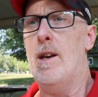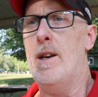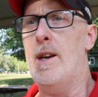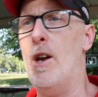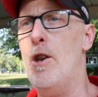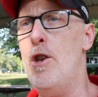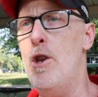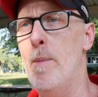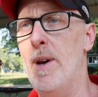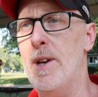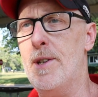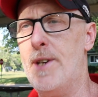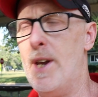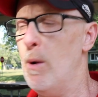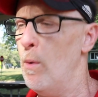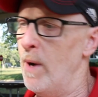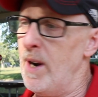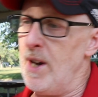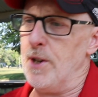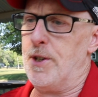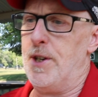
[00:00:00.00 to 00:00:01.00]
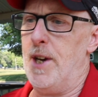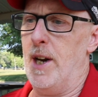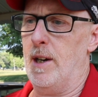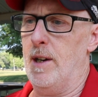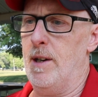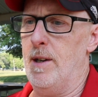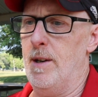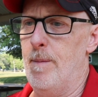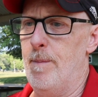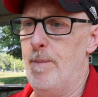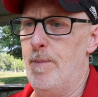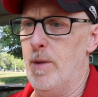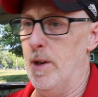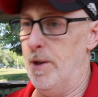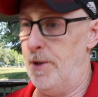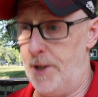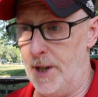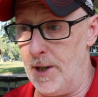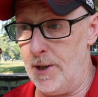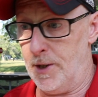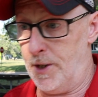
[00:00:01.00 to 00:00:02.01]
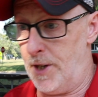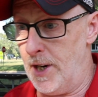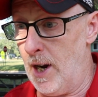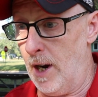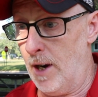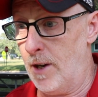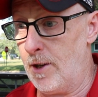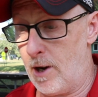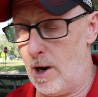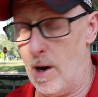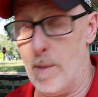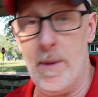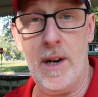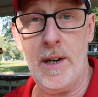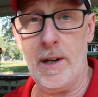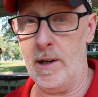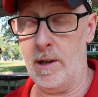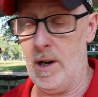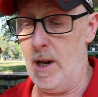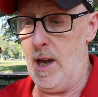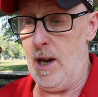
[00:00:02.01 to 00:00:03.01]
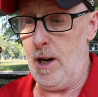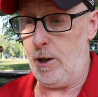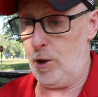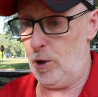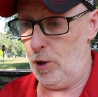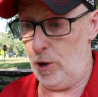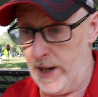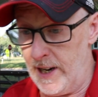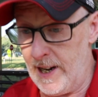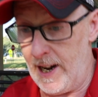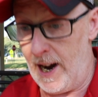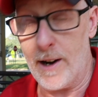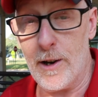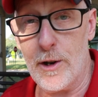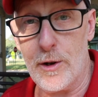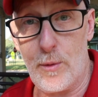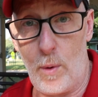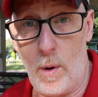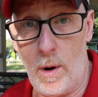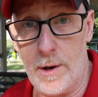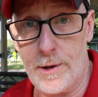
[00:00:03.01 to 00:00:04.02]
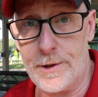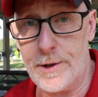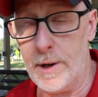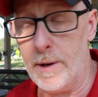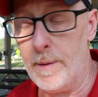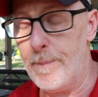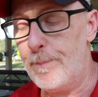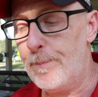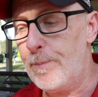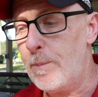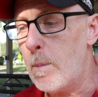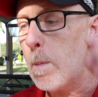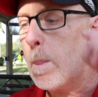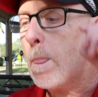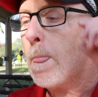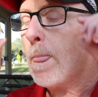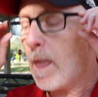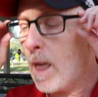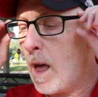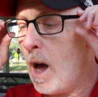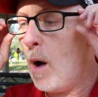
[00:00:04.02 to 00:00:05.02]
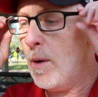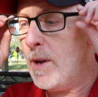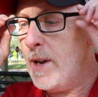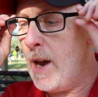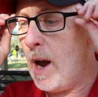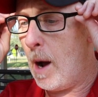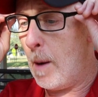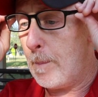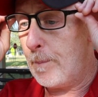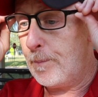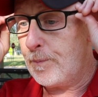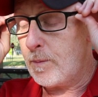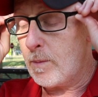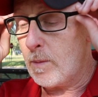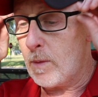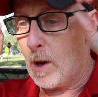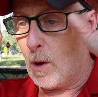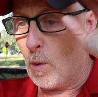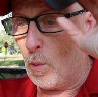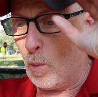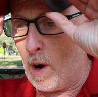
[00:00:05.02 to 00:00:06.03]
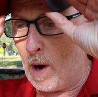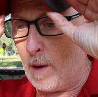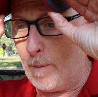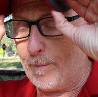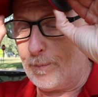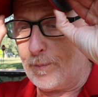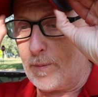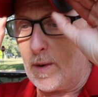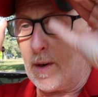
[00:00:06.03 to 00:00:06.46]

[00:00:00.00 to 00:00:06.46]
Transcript: Now you may say, wait a second, didn't Deion come in and clean out his roster? Oh yeah, well,